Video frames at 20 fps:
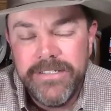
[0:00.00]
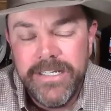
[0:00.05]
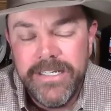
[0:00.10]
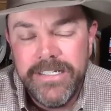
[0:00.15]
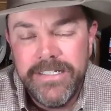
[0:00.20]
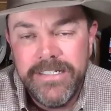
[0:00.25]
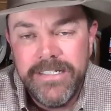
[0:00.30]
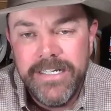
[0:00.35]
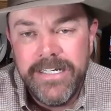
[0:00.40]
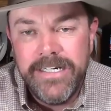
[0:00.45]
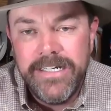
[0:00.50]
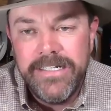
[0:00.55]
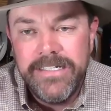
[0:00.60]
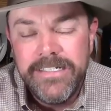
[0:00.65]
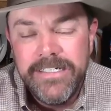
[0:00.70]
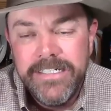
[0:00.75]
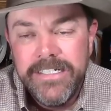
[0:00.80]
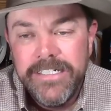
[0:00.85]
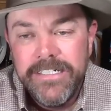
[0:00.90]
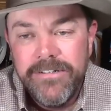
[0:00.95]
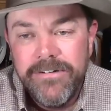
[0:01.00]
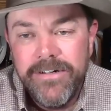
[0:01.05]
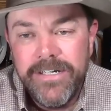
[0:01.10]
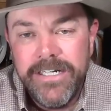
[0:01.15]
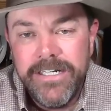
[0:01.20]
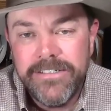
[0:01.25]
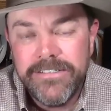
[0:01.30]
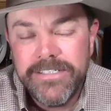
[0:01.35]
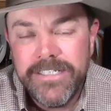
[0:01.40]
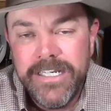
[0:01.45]
and what
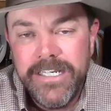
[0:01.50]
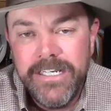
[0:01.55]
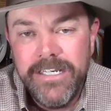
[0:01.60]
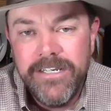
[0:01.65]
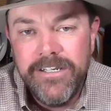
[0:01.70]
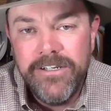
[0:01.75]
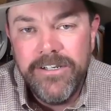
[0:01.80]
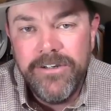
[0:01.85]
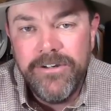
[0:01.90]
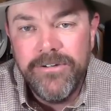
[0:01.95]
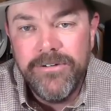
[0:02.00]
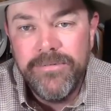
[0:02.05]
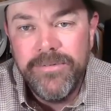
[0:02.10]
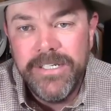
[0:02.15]
else can you do?